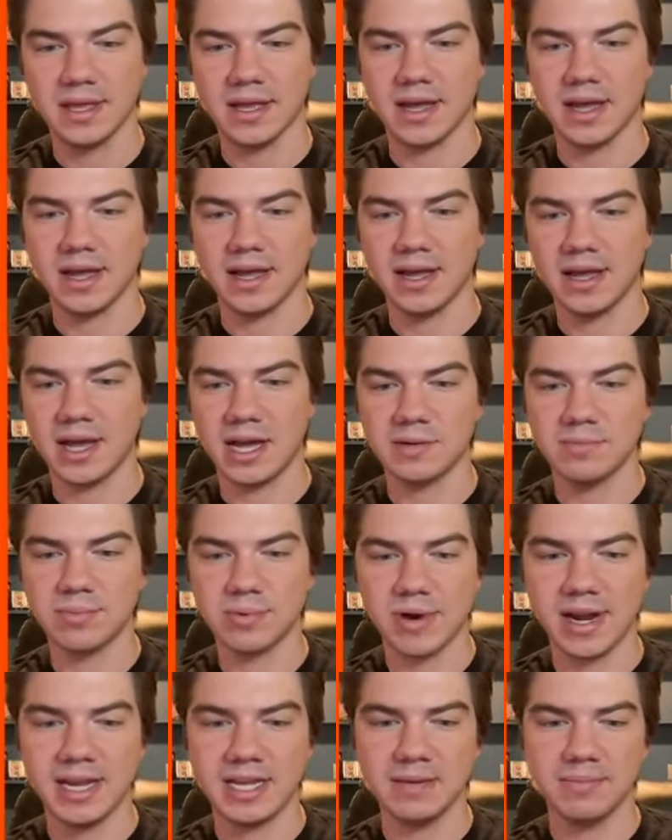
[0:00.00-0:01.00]
Uh,
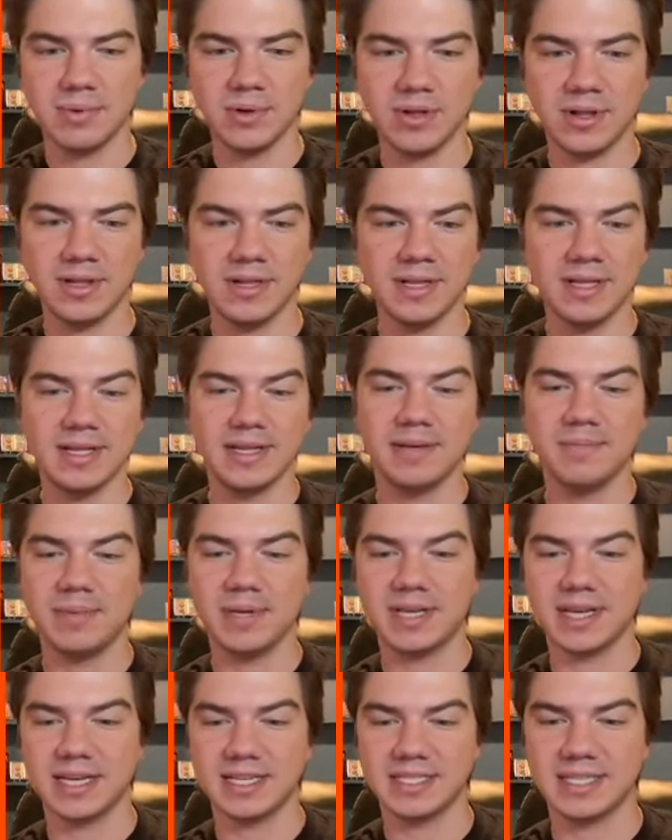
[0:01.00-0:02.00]
unbreakable
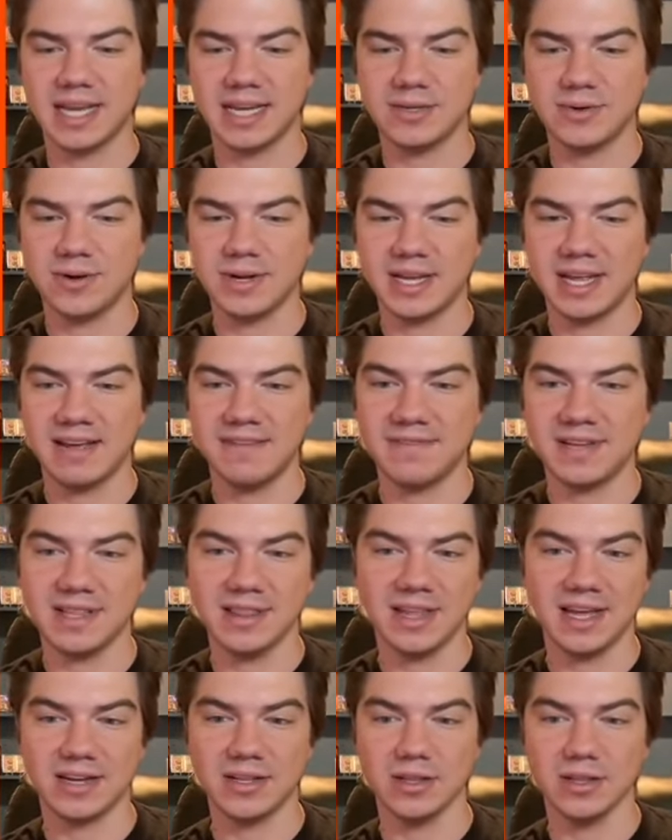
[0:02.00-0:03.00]
because I don't have a
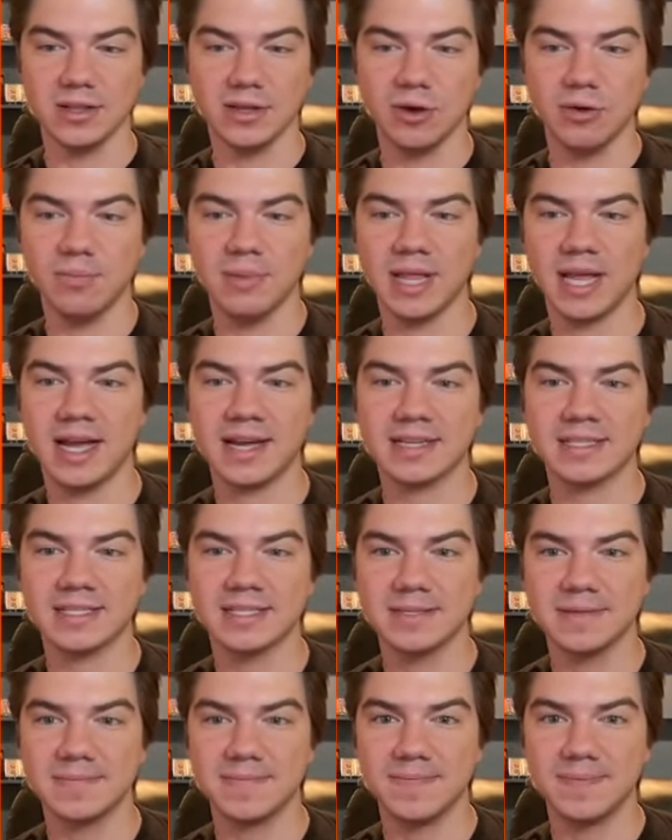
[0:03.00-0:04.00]
lot of low
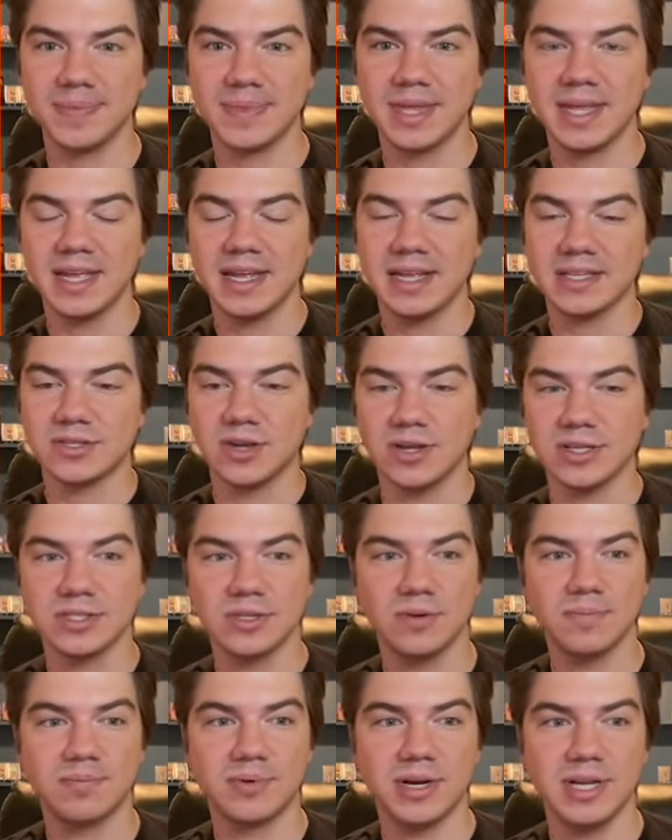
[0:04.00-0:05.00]
blocks. It's
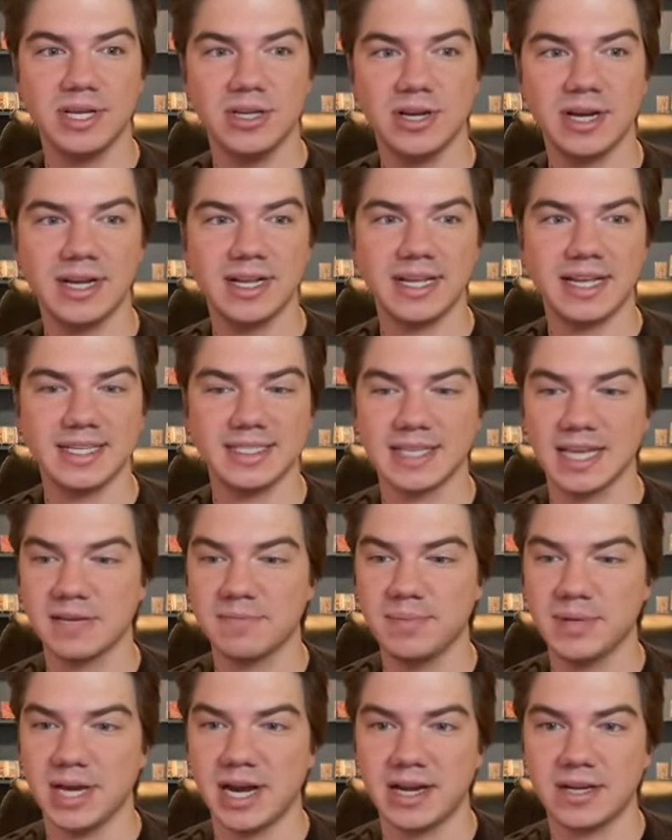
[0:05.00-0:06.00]
also pretty good against
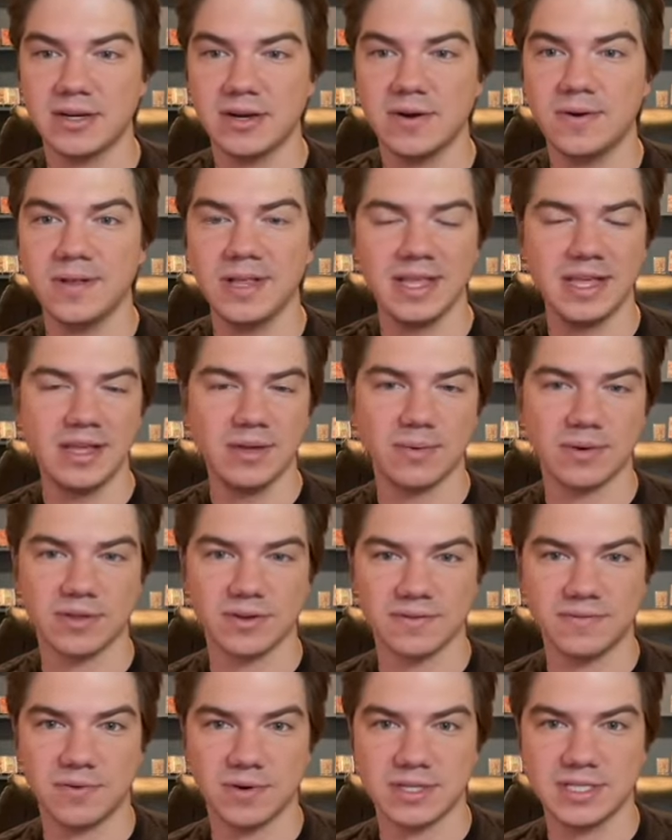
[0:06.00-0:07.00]
like Byakko where
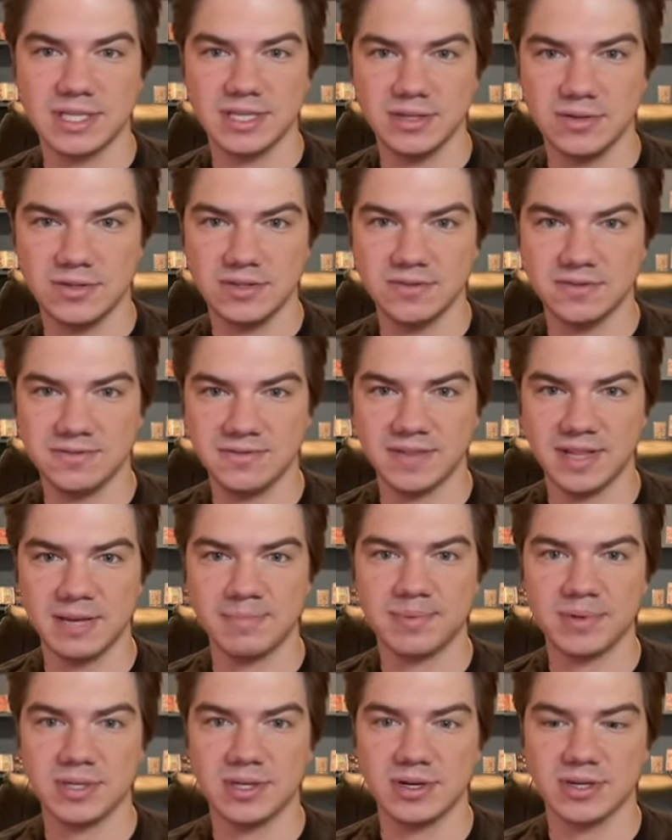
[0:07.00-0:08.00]
they're forcing you to
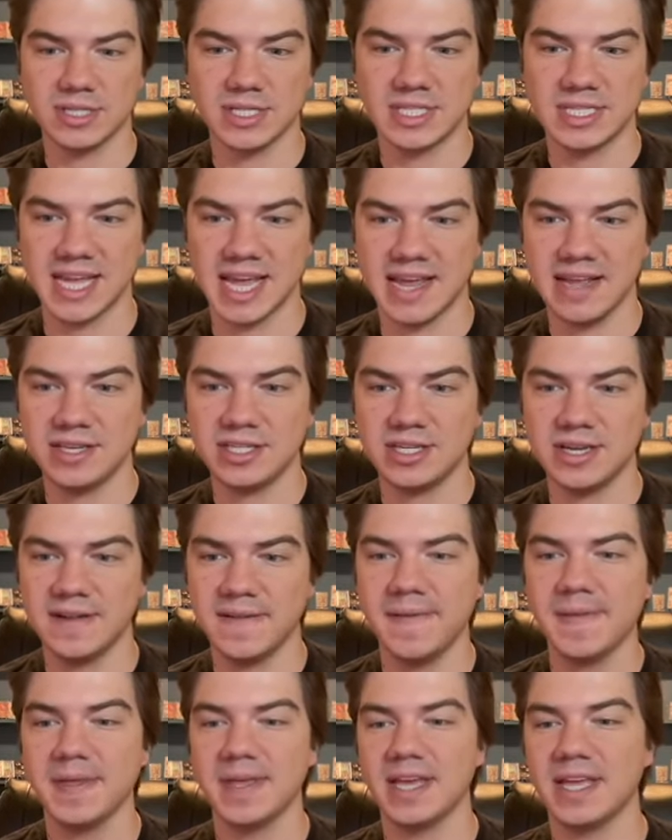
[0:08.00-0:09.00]
flip your stage.
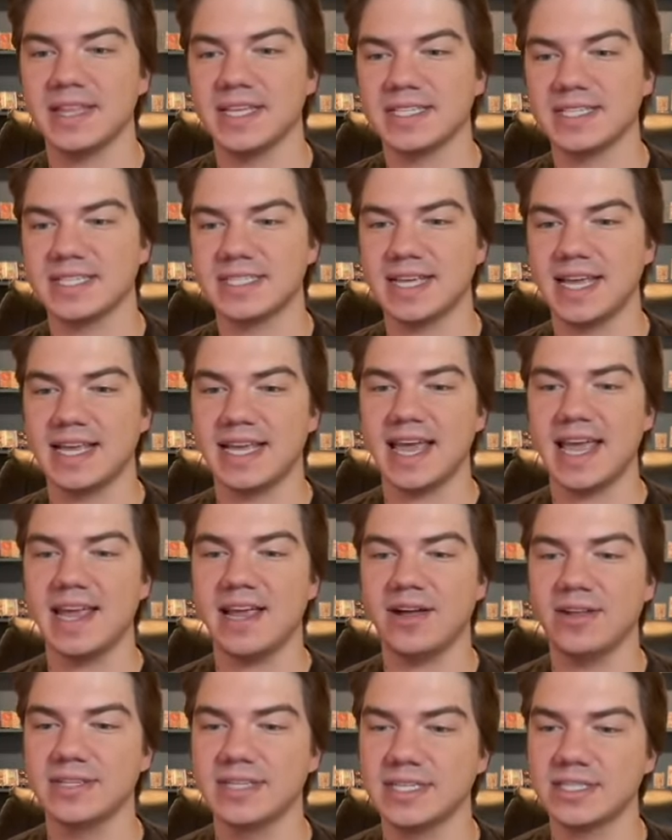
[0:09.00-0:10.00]
And this is saying,
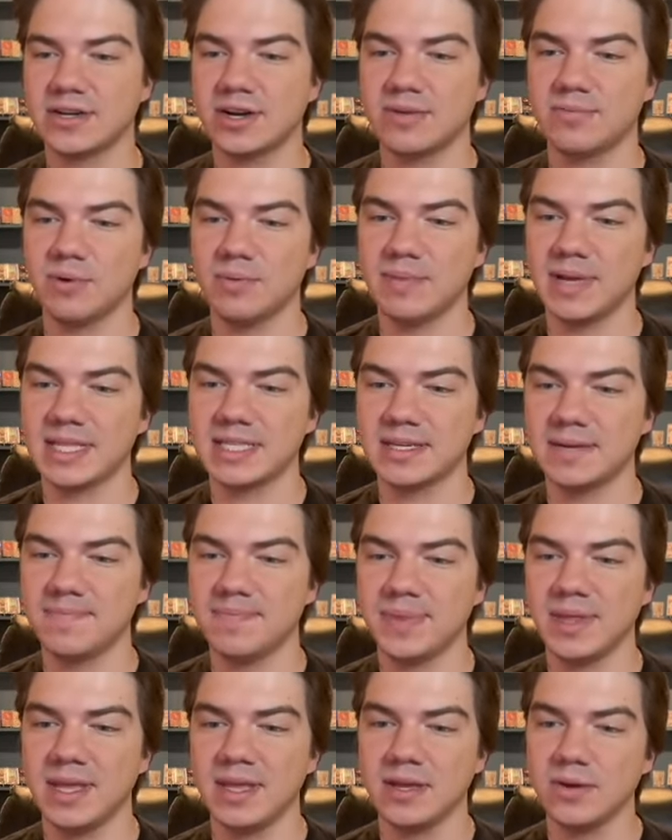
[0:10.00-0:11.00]
hey, I'll discard a
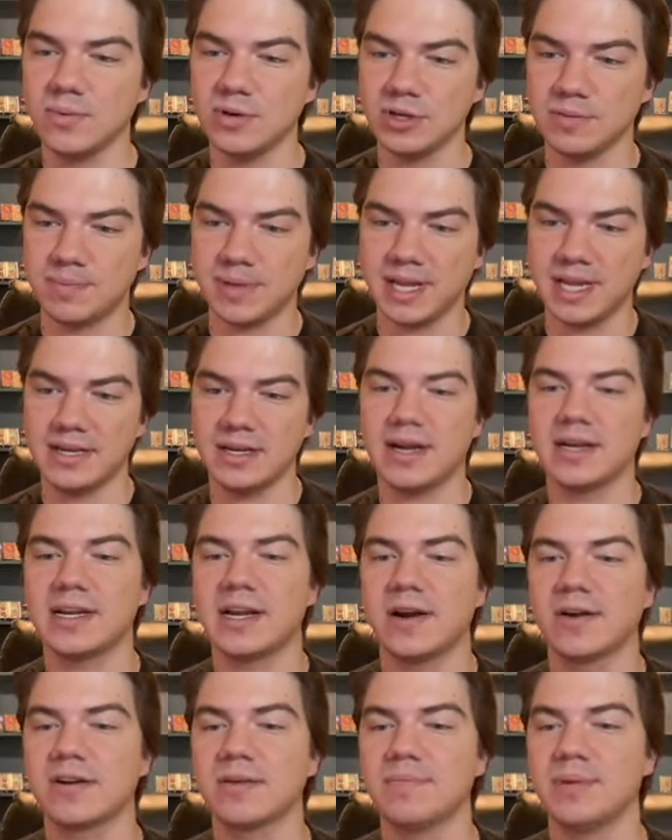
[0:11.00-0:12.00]
momentum when you play a
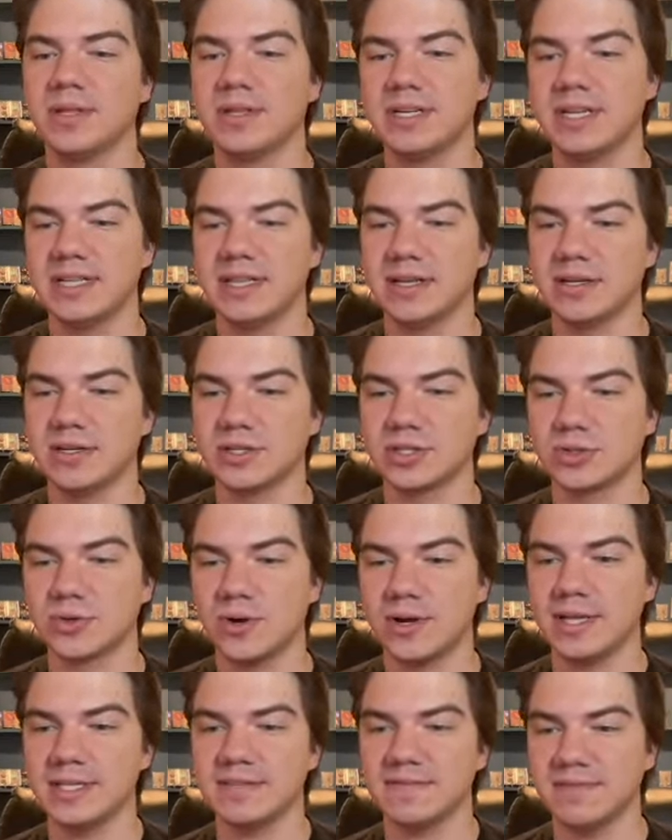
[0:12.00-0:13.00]
non-character ability that
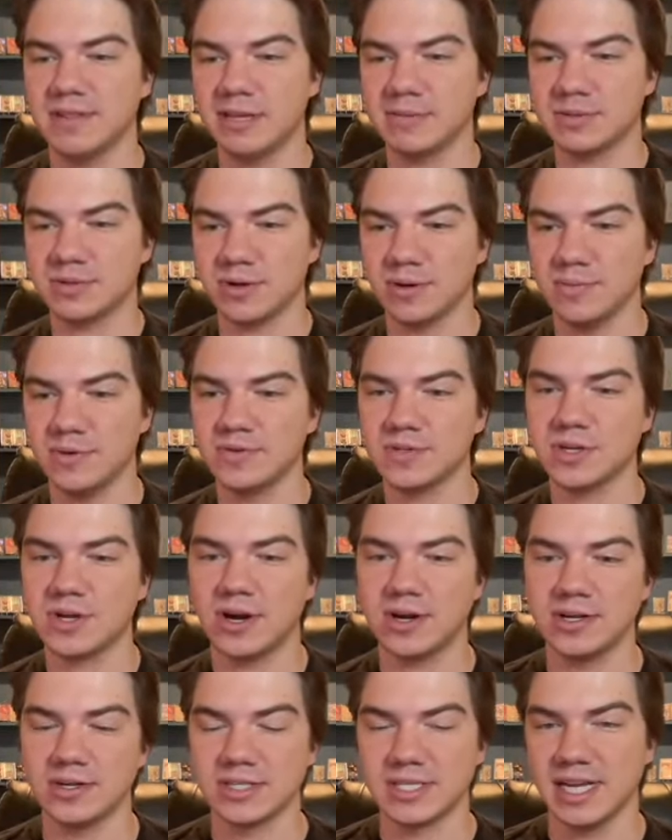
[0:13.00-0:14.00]
destroys, flips, or removes a
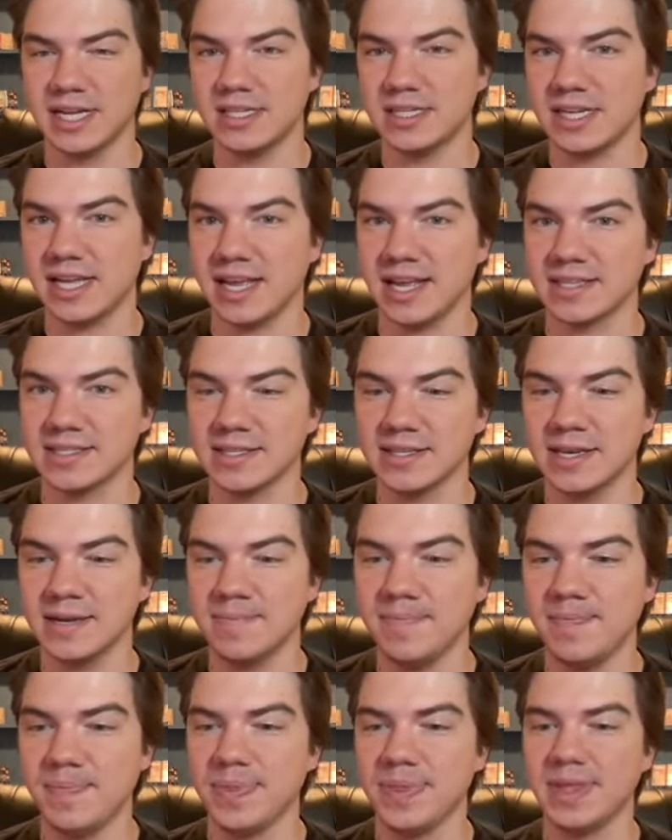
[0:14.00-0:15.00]
card in your stage, cancel it.